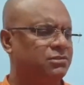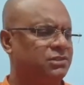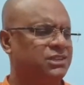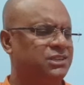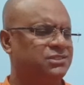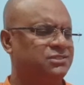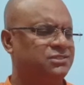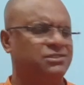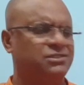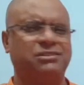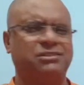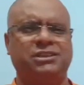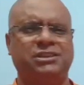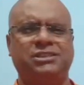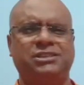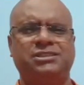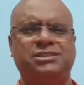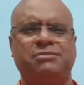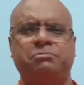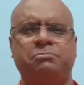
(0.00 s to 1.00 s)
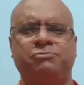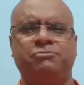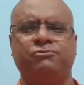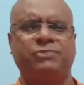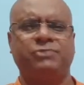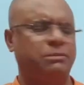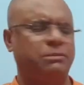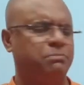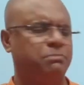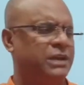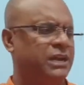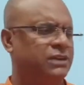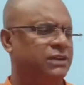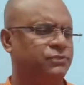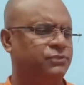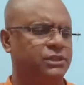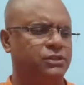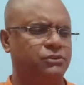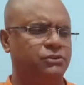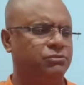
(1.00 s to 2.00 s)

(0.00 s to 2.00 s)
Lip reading: he's a very bad fellow,